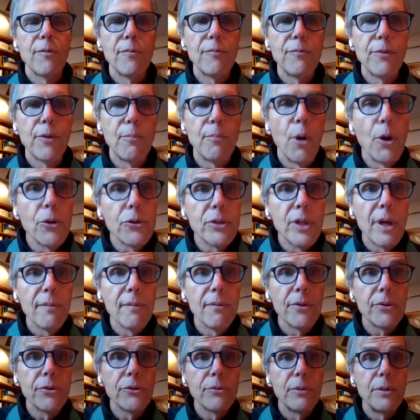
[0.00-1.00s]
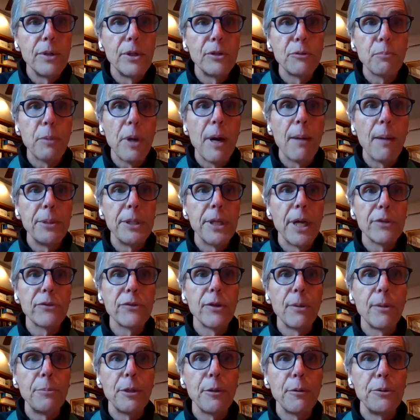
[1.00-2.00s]
for most of us it's probably not
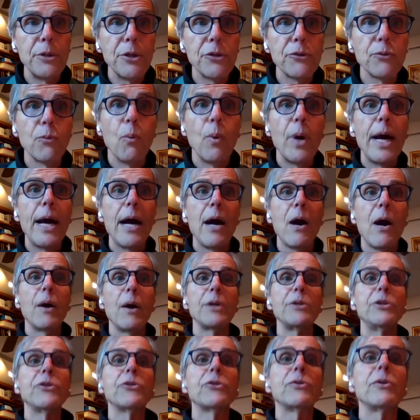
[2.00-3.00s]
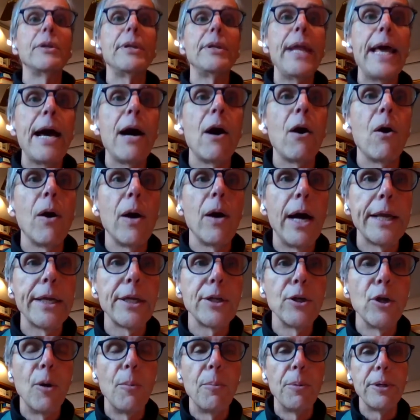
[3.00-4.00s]
something we just wow just now i
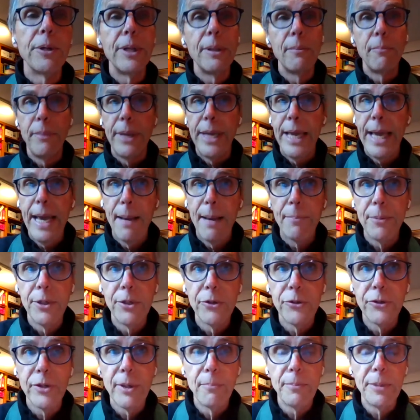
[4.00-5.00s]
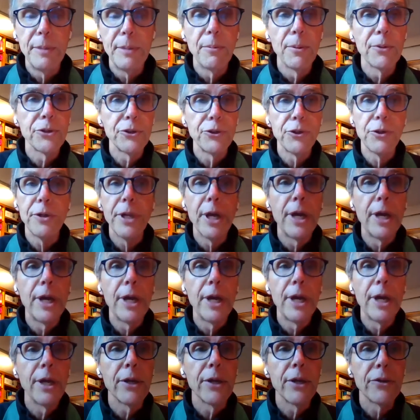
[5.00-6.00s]
can open it may happen to some people it sure
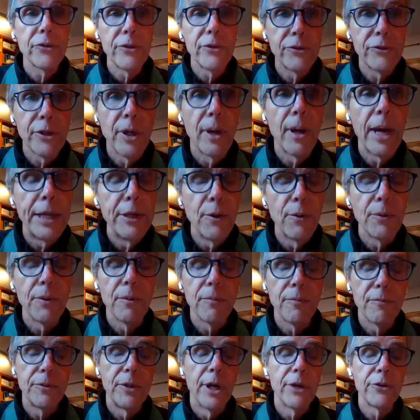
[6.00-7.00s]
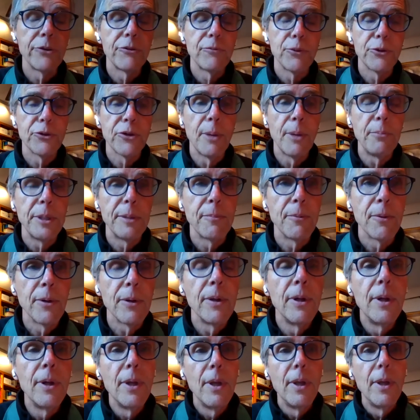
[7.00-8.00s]
does so i know it does for some people
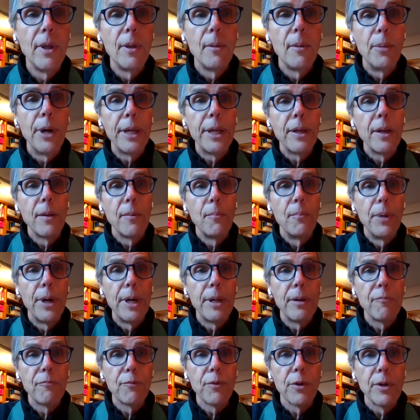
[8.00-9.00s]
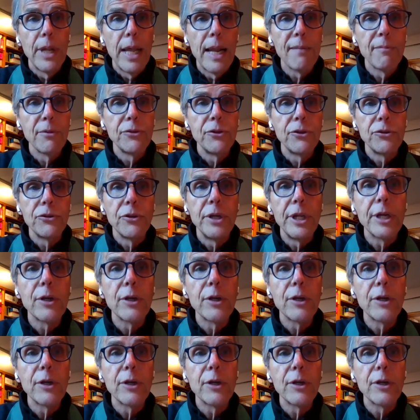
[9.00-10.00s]
but but for a lot of us, it's an
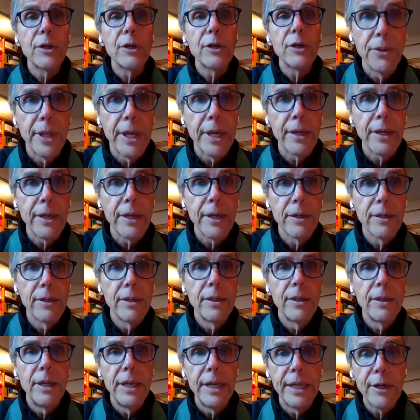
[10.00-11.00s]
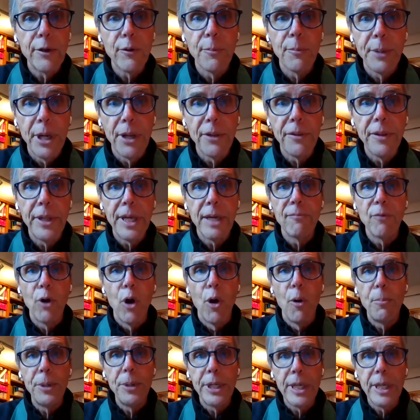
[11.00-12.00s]
incremental thing, an incremental thing of
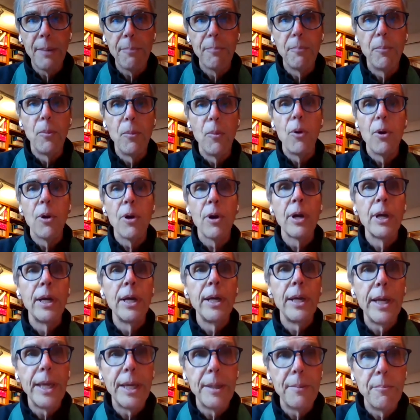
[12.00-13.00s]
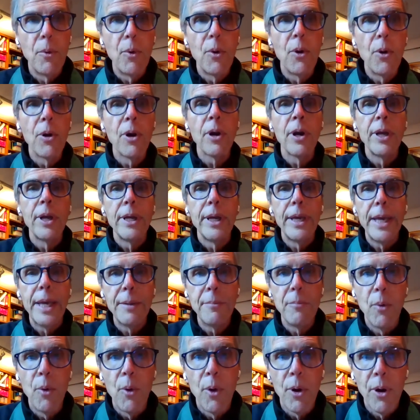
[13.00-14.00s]
opening up more and more and
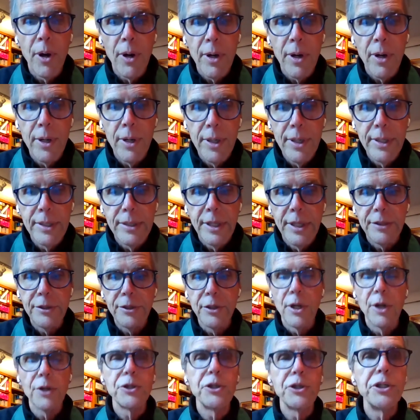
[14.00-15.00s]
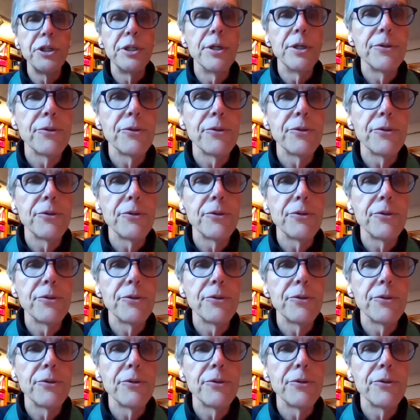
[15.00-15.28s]
more until our shields